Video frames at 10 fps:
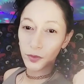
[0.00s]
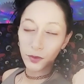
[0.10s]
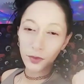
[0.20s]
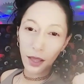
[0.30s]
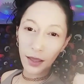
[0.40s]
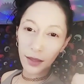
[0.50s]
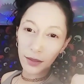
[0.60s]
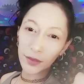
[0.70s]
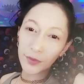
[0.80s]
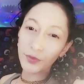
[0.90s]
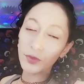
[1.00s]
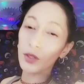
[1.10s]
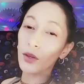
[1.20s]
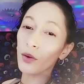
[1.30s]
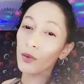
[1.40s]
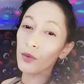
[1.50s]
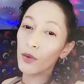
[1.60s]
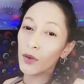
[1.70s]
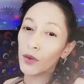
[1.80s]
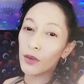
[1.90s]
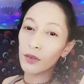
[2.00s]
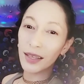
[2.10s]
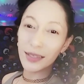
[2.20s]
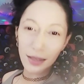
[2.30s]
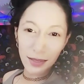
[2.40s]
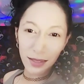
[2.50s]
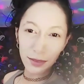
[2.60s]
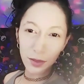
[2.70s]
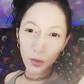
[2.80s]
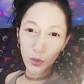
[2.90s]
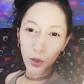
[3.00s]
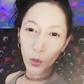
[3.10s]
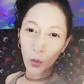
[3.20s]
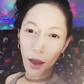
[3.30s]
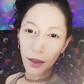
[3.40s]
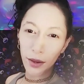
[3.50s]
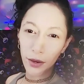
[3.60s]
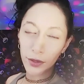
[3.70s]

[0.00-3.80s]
And, you know, it doesn't require